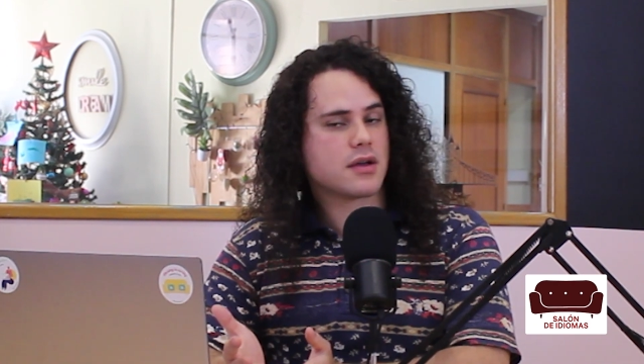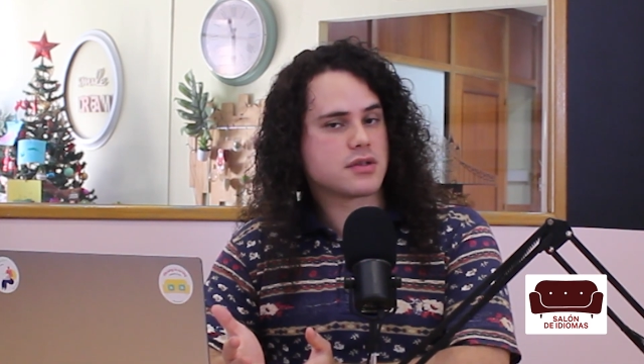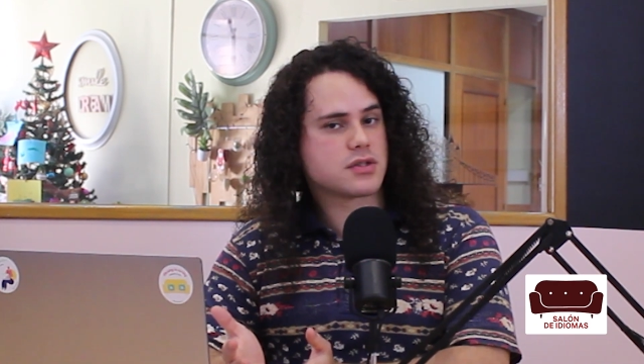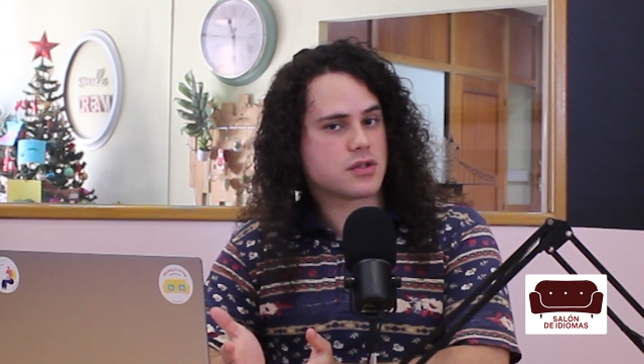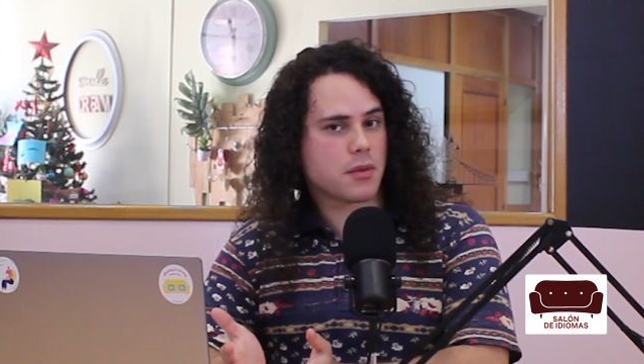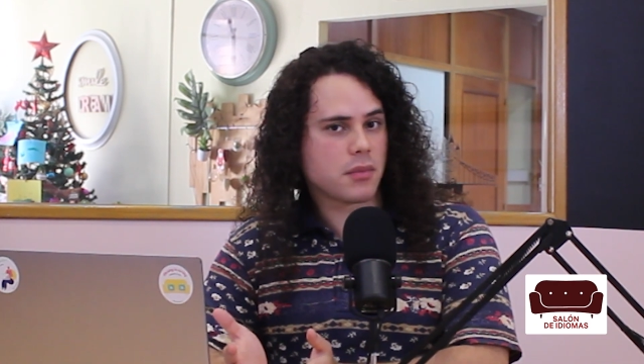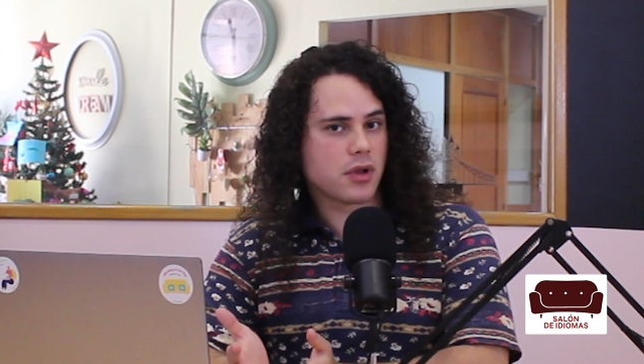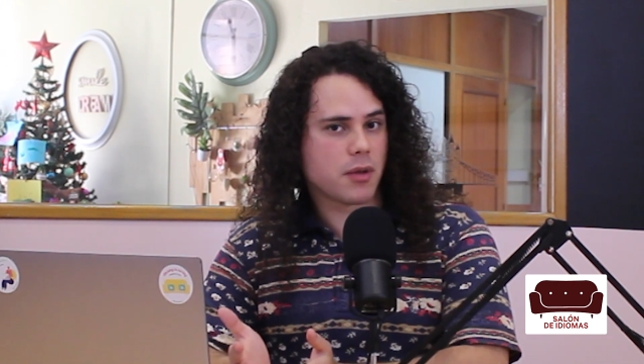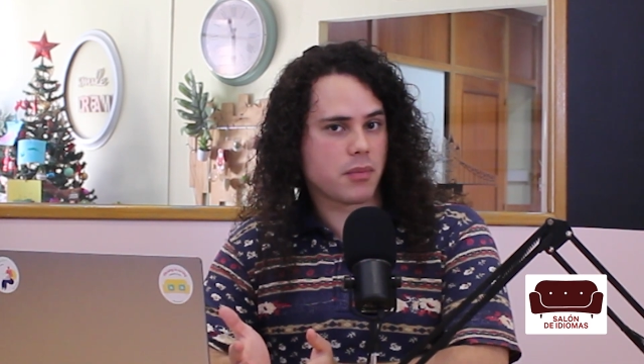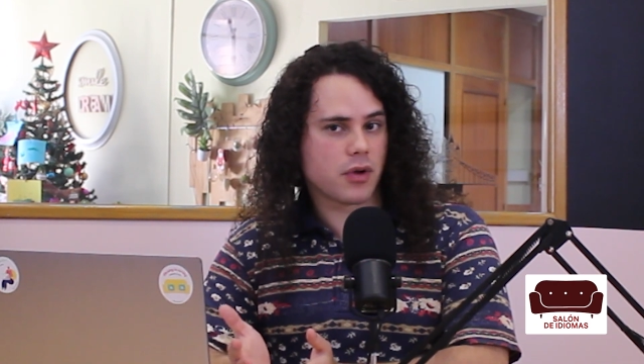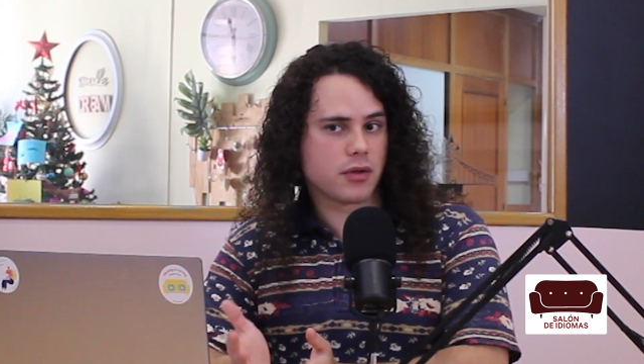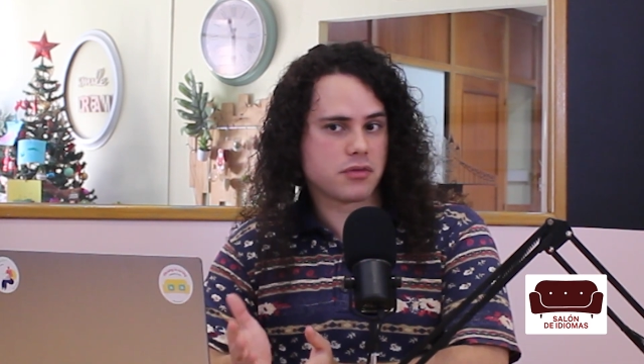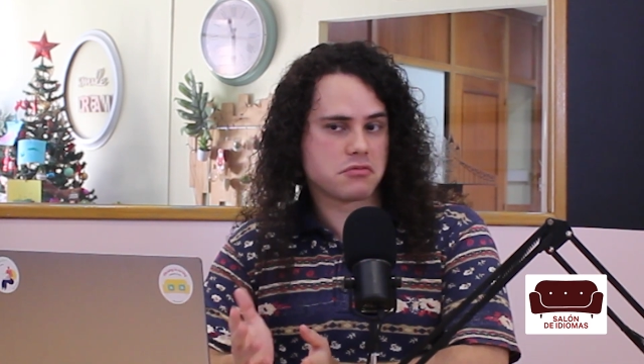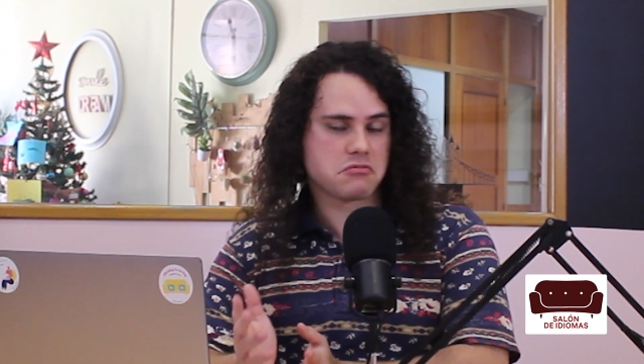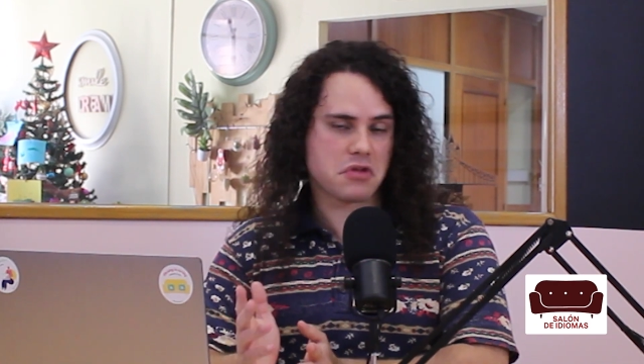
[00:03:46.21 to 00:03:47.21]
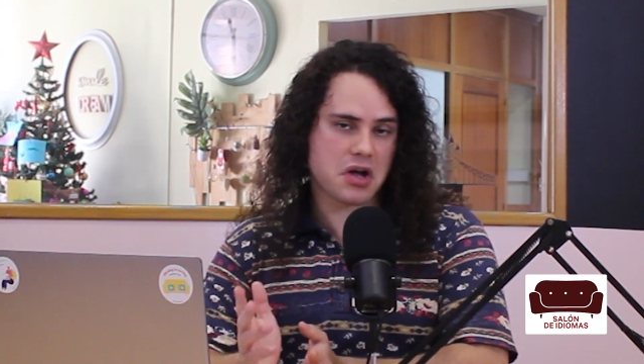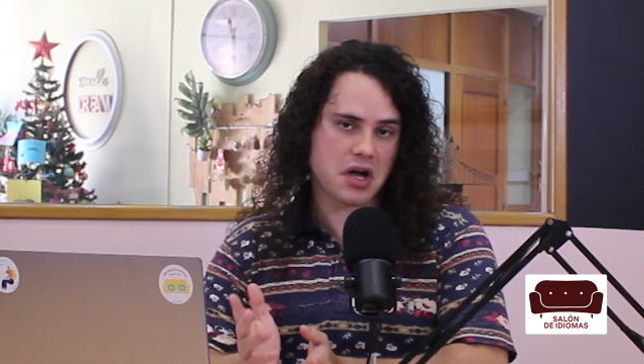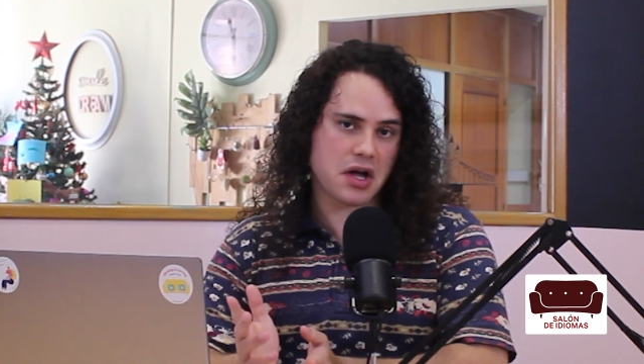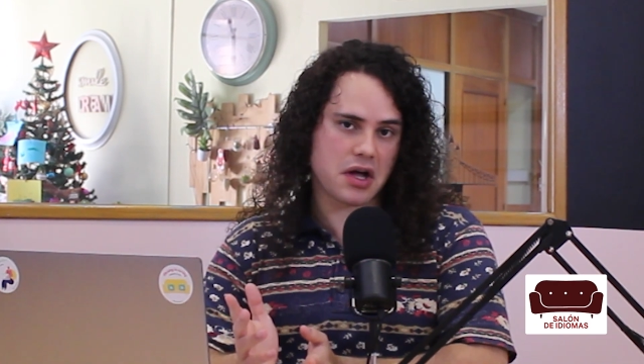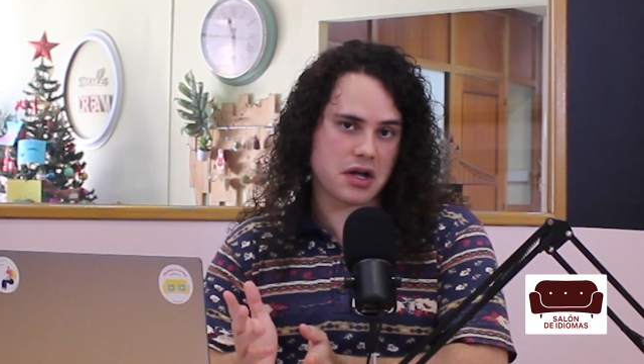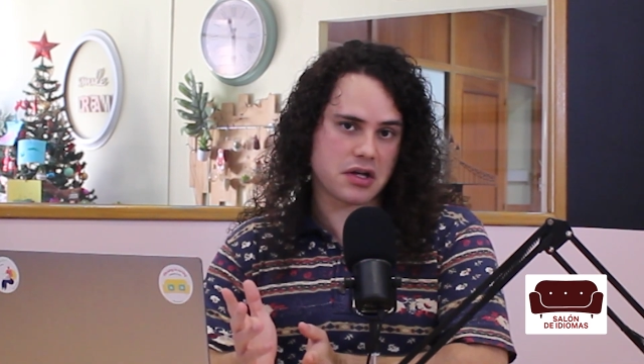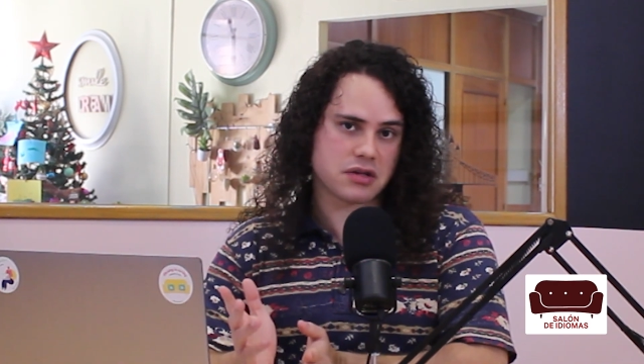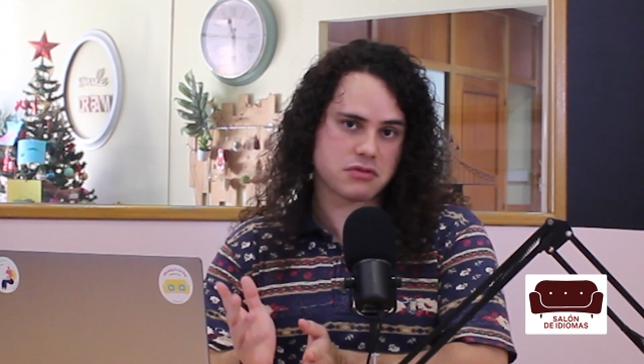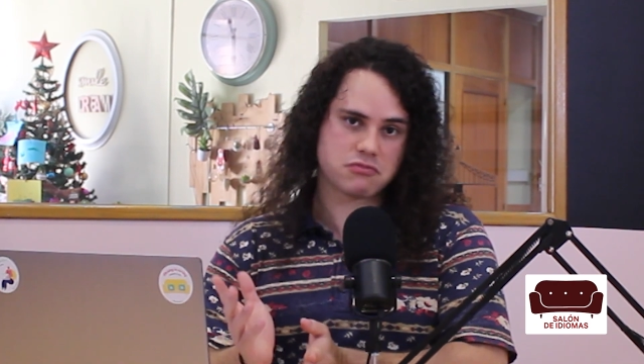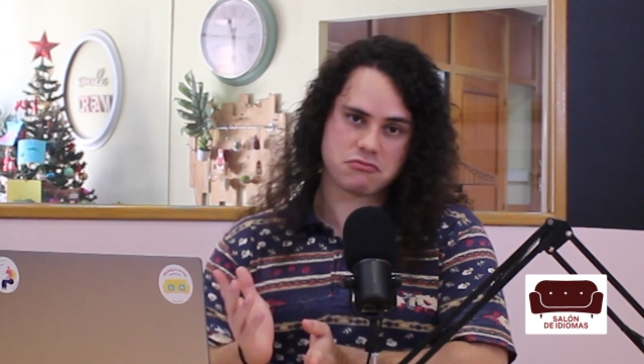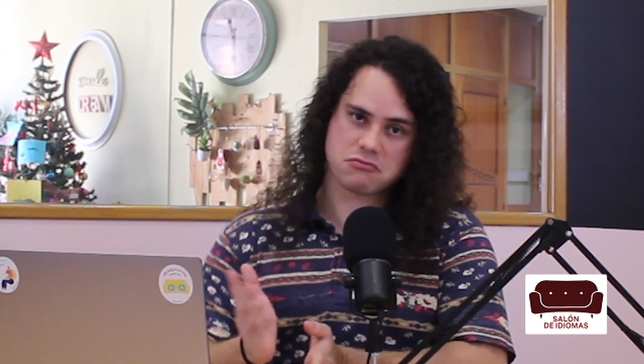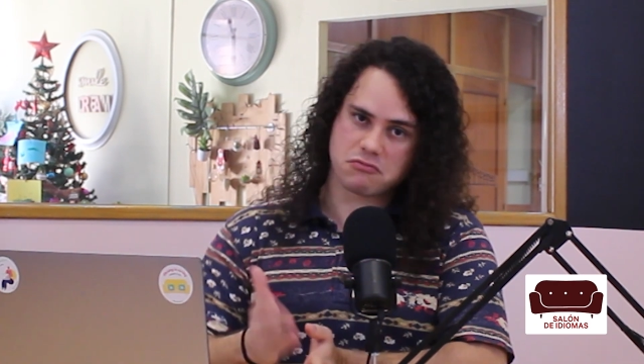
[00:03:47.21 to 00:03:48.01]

stumble upon a